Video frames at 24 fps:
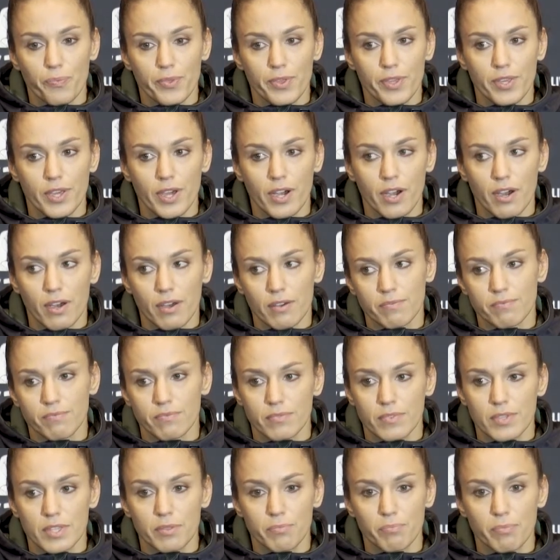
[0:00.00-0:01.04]
yeah,
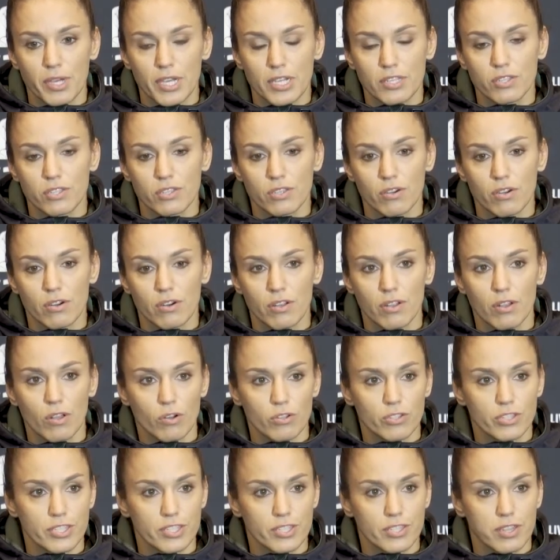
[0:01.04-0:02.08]
it makes her
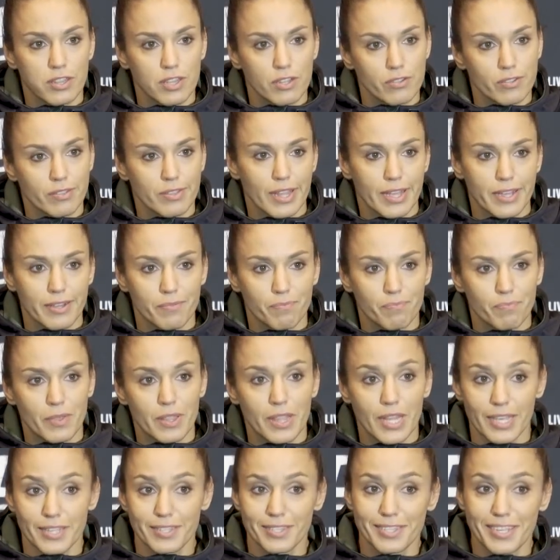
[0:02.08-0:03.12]
losses like
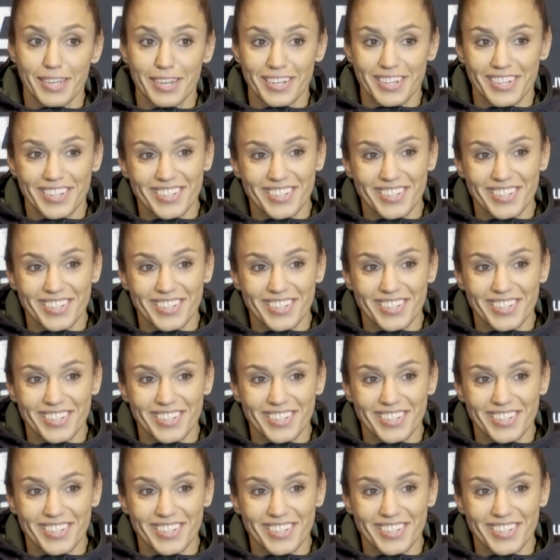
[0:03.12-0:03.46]
less.